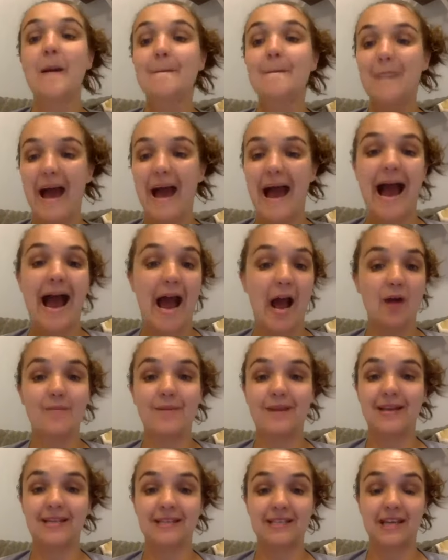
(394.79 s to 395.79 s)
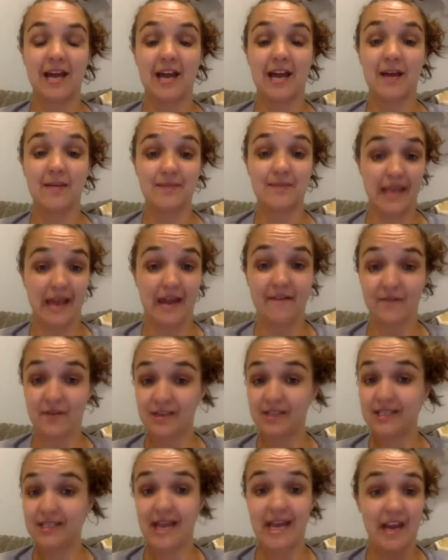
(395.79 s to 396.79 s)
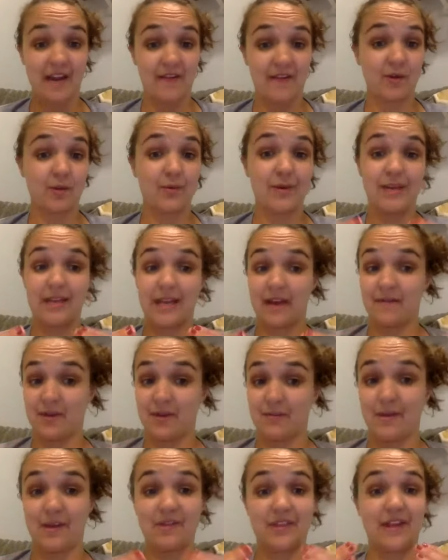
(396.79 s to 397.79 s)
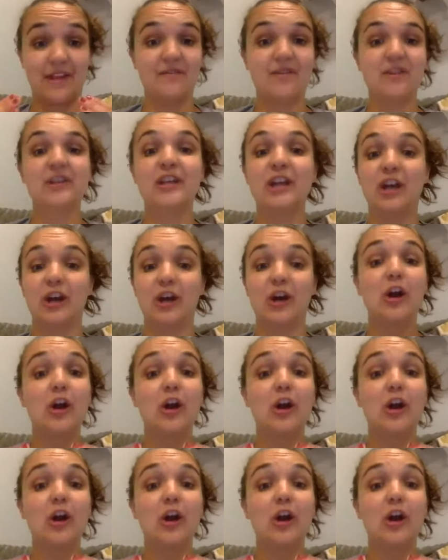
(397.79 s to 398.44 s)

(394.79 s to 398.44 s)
but how many times every day, every week, every month, every year,